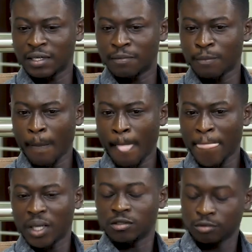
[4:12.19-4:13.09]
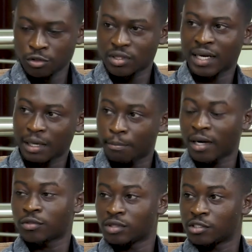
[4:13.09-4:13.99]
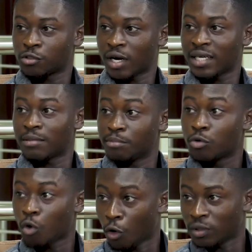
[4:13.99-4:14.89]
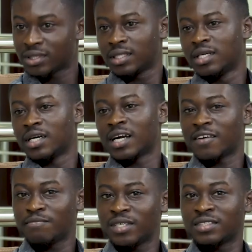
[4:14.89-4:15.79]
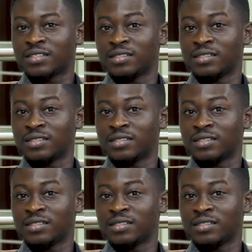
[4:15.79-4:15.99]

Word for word: um, UTAG embarked on the strike because government,